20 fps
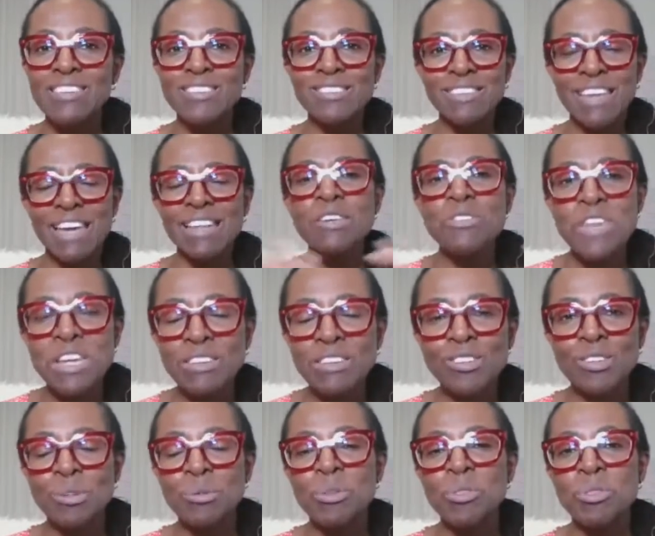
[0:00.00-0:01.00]
just anything
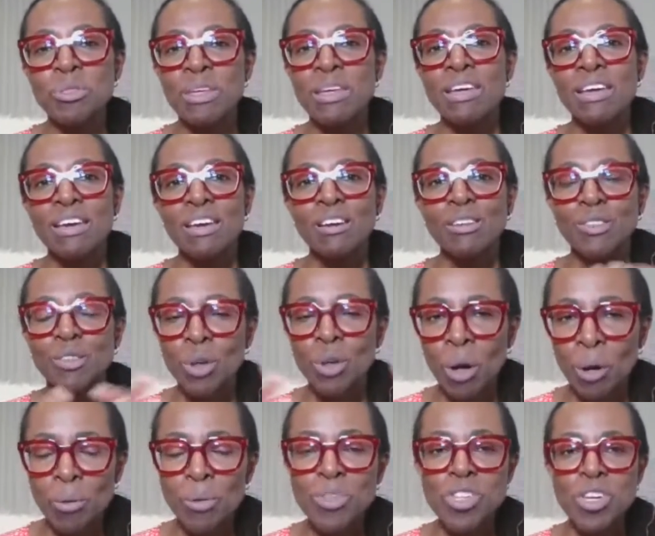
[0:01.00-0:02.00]
to do with
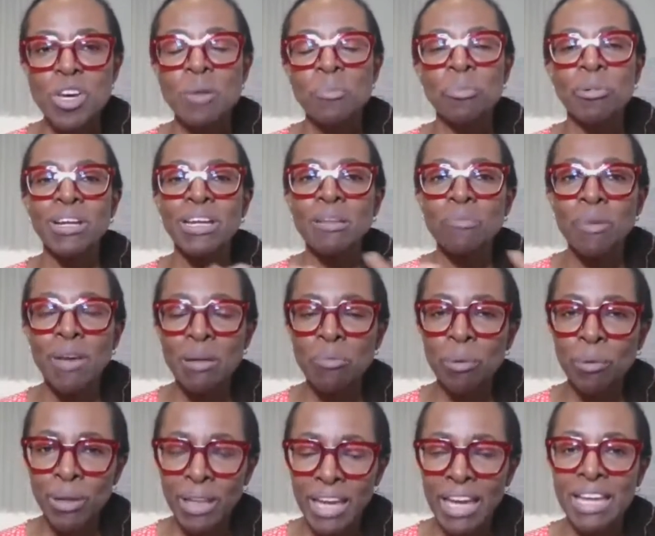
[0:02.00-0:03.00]
culture, bringing
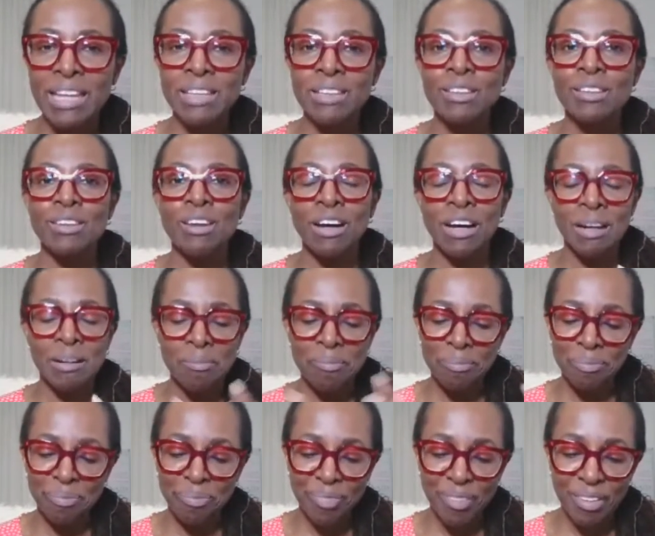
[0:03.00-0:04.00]
people in,
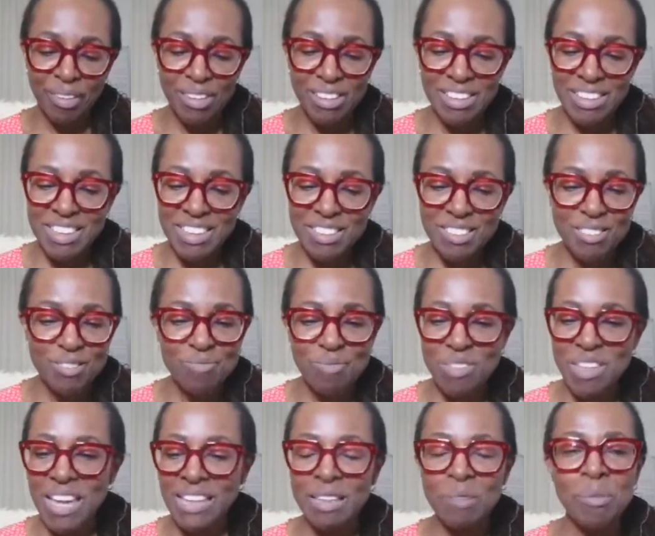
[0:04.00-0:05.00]

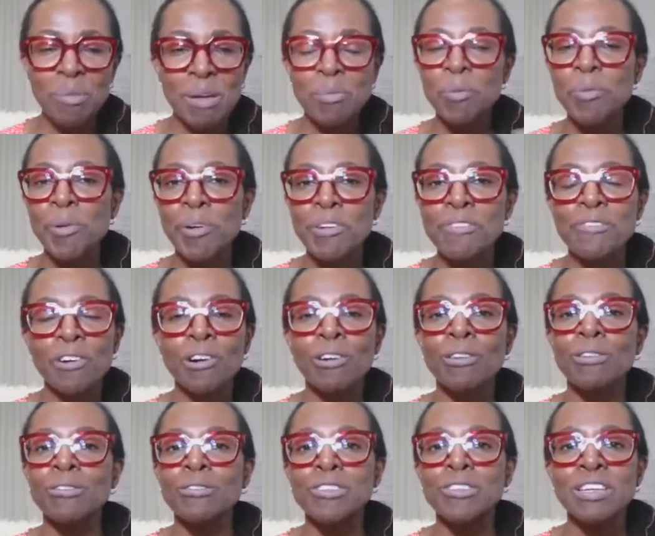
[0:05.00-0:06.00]
getting people more
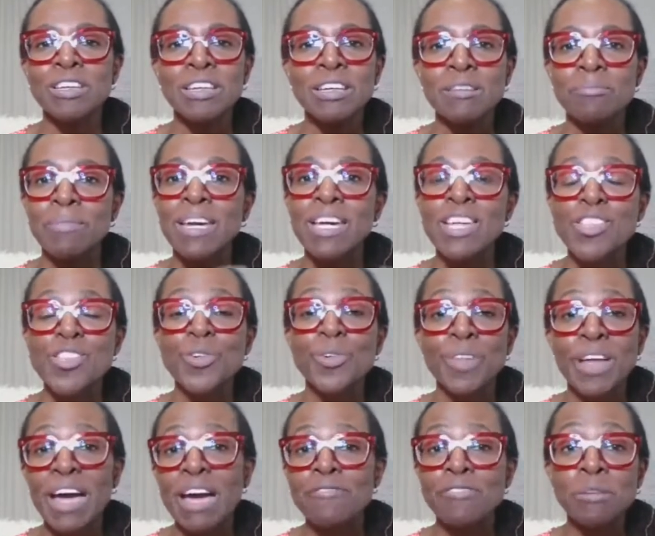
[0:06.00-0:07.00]
involved, making sure
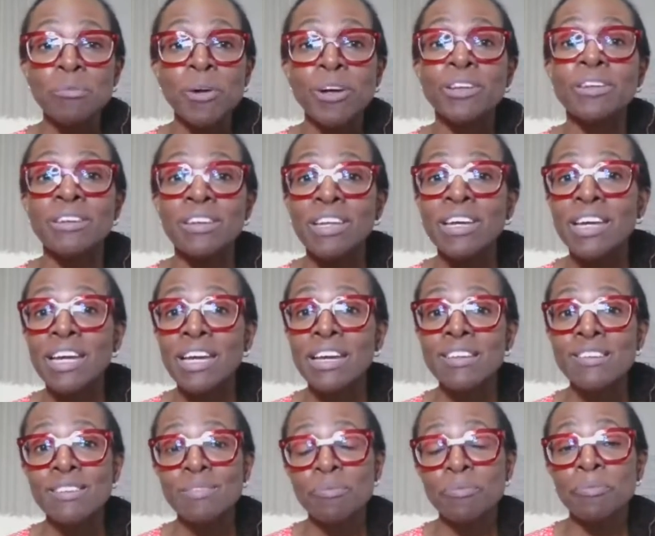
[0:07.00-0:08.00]
that everyone
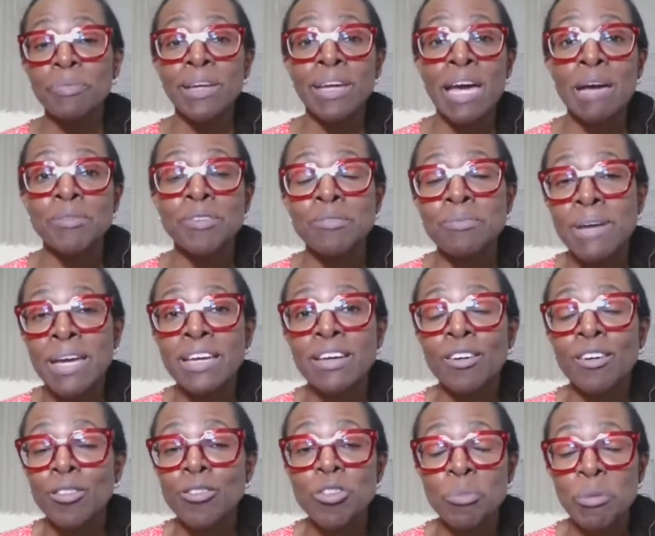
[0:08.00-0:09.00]
is being able to make a
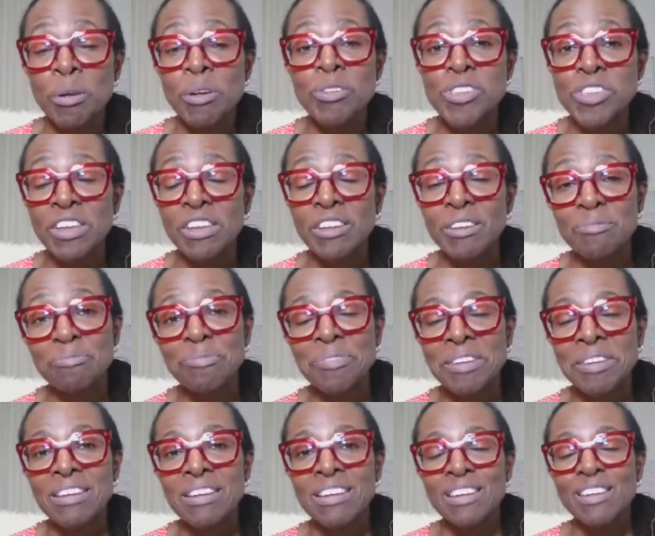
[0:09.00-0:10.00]
contribution.
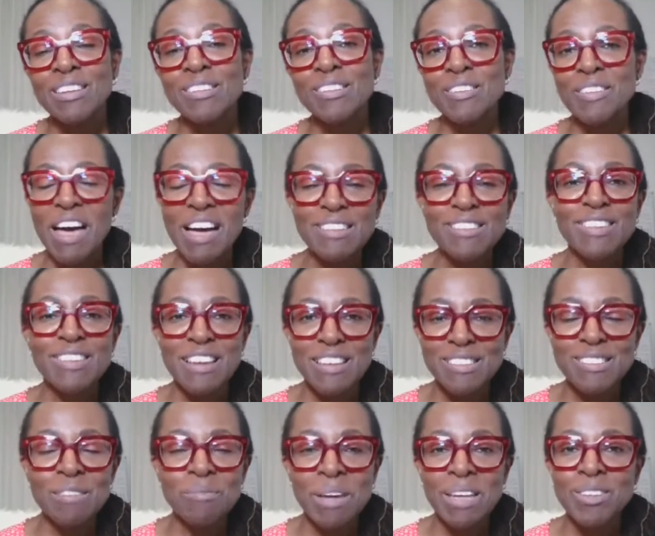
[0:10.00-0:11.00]
So
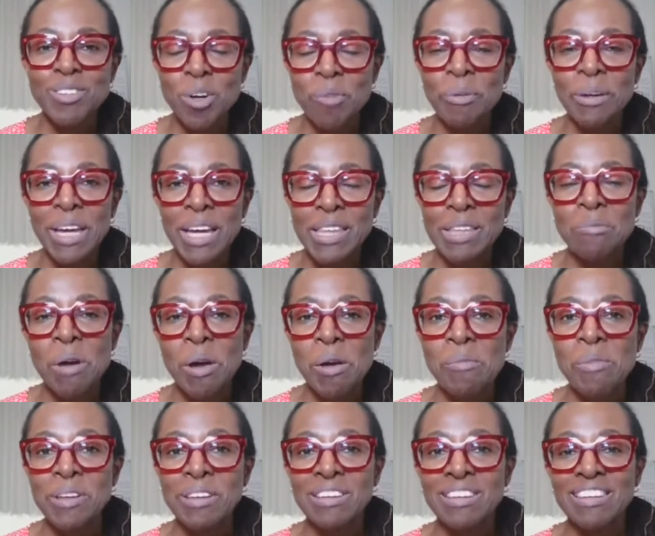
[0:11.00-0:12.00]
that's the main topic at the
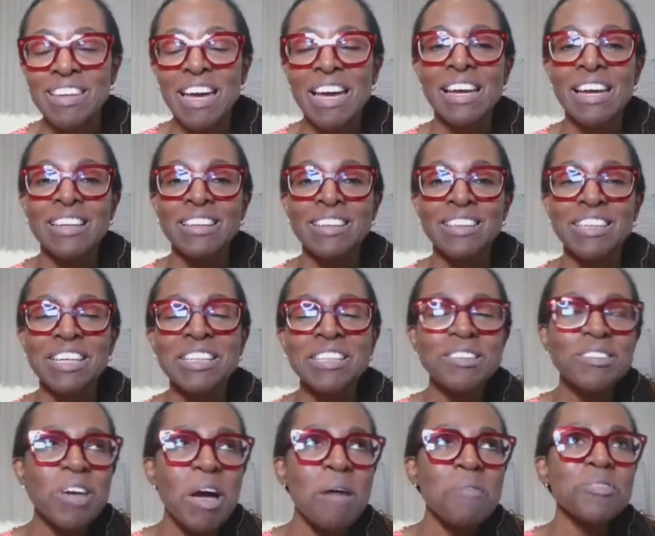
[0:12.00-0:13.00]
moment. And
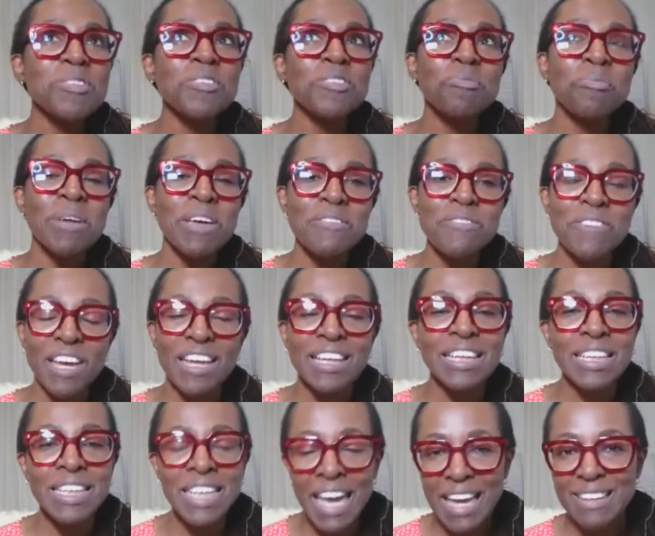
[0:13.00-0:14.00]
in terms of pivot,
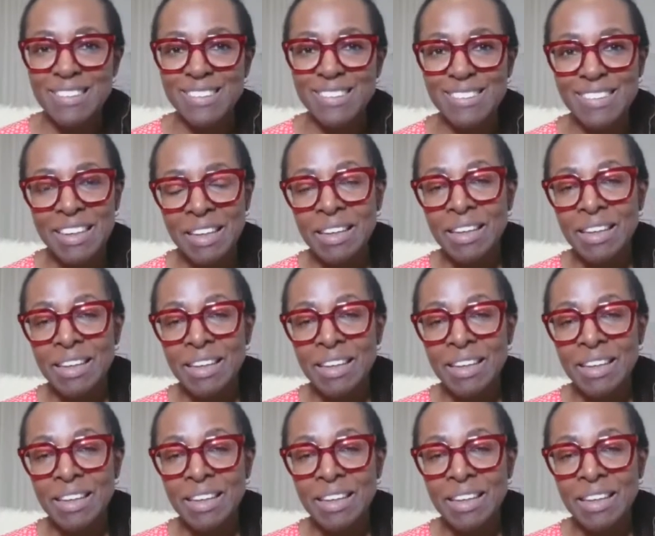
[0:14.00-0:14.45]
yes,